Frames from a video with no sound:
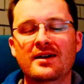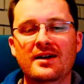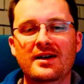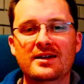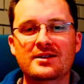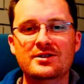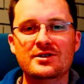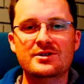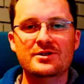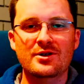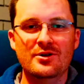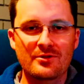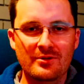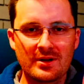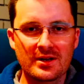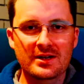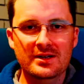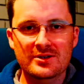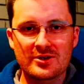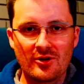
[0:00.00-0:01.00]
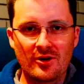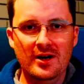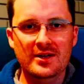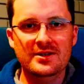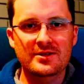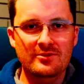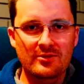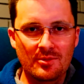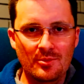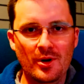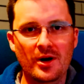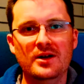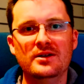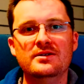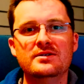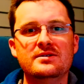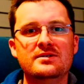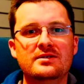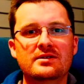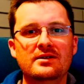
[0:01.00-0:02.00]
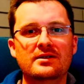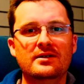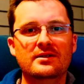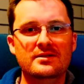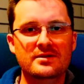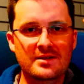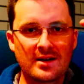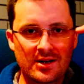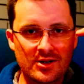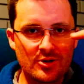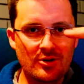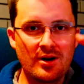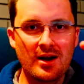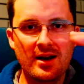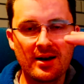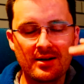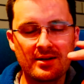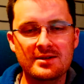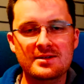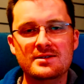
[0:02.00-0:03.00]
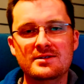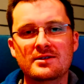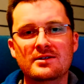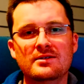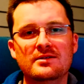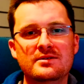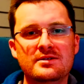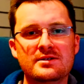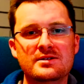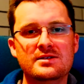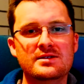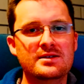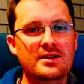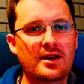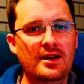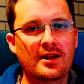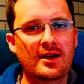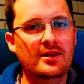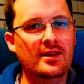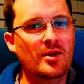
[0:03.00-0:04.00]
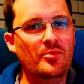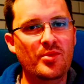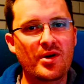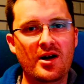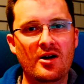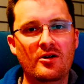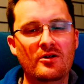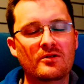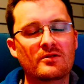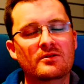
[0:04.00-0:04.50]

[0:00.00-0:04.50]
it just sort of really tried to remind us to start training us to just stare down that barrel.